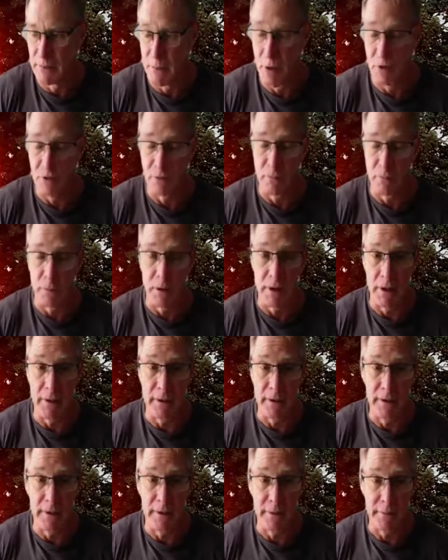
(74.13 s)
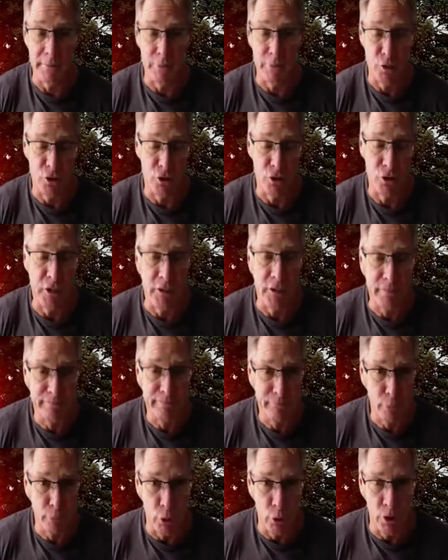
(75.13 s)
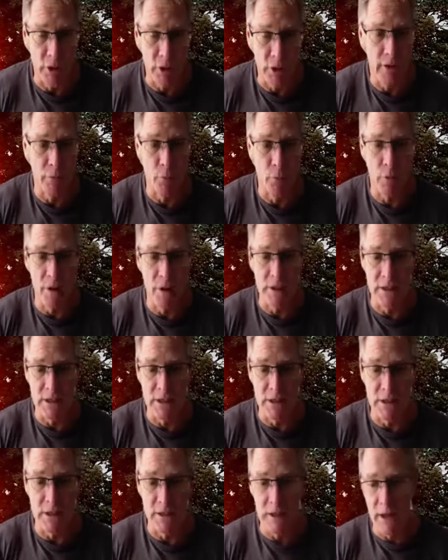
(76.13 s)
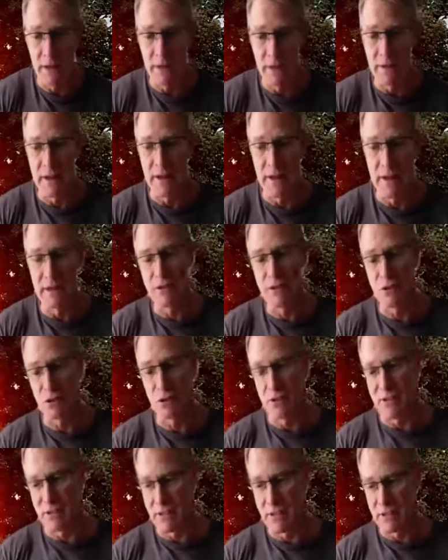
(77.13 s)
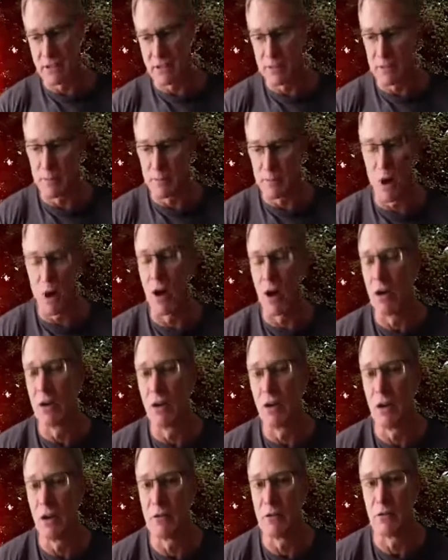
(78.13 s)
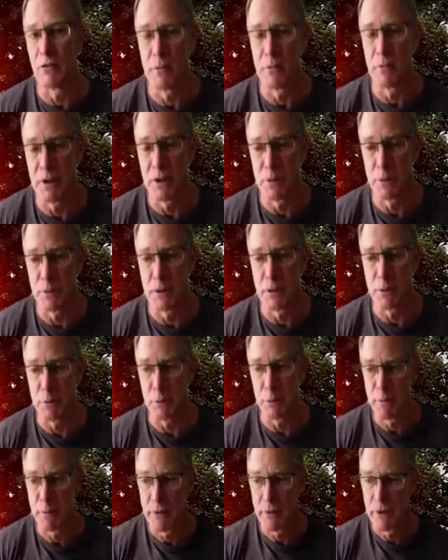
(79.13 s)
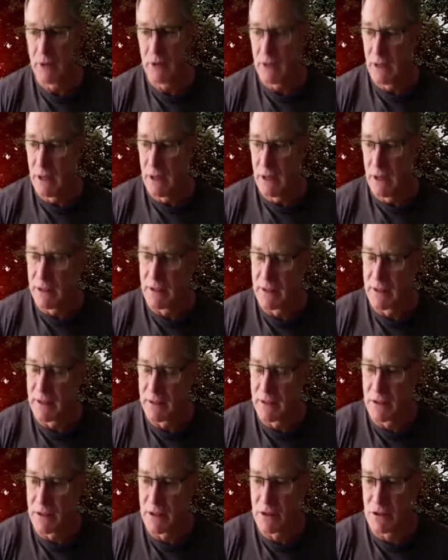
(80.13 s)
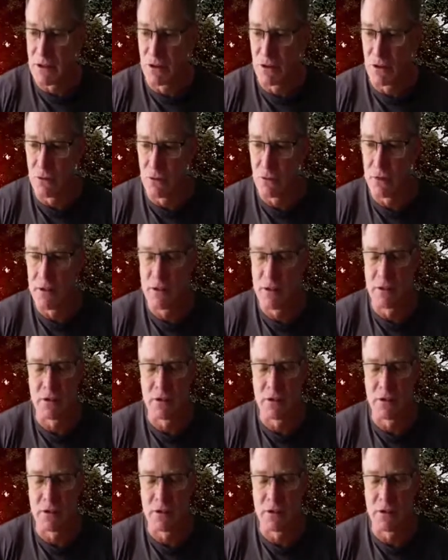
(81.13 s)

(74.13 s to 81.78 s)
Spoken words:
of my degree work and what I did, and that sort of sets us apart a lot from the other people. The other thing too is there's